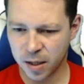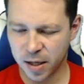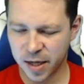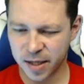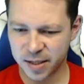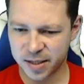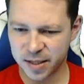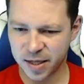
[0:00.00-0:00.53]

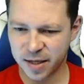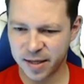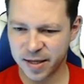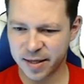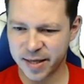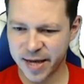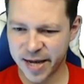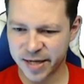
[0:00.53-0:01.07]
And see
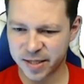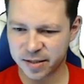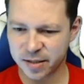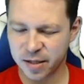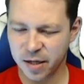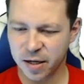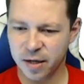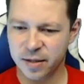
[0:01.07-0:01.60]
that that's,
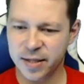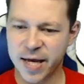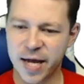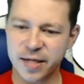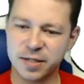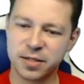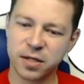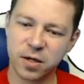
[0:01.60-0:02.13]

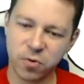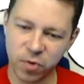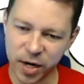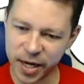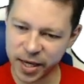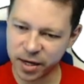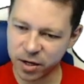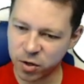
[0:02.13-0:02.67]
that's a
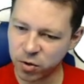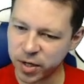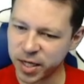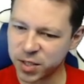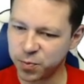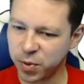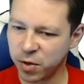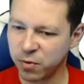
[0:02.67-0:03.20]
really a good
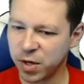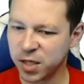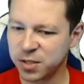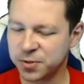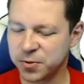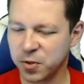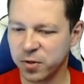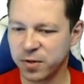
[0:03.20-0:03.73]
experience
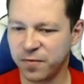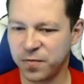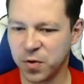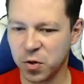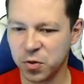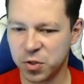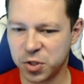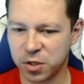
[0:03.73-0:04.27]
for the
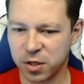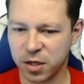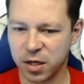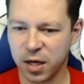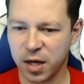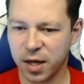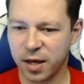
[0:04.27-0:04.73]
future